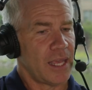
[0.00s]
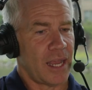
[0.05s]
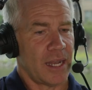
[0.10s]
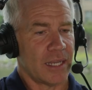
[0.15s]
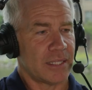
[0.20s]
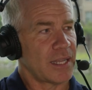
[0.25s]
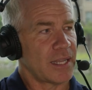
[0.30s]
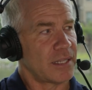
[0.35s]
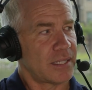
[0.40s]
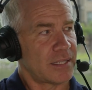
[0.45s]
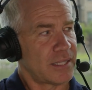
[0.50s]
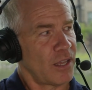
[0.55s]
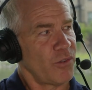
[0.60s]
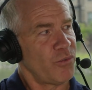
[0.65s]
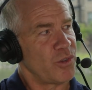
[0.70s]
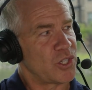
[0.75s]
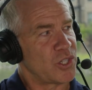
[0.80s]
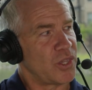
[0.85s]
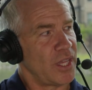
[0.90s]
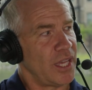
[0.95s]
And it's not a
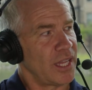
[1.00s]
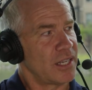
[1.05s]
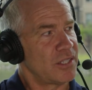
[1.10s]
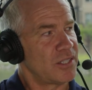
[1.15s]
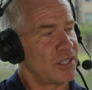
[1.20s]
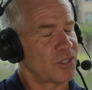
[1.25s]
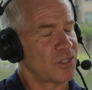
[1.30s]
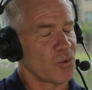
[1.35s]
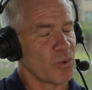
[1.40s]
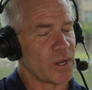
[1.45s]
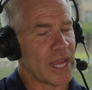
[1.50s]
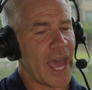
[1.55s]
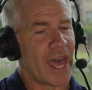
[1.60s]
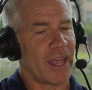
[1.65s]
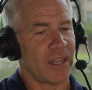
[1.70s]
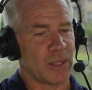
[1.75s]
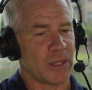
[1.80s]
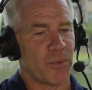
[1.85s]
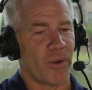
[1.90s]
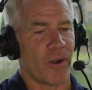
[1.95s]
selfish thing, it's just a
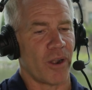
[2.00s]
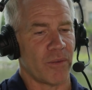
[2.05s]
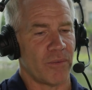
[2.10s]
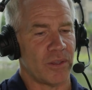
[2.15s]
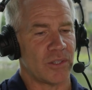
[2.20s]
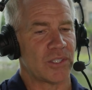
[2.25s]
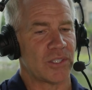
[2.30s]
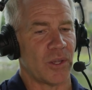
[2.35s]
reality part of it.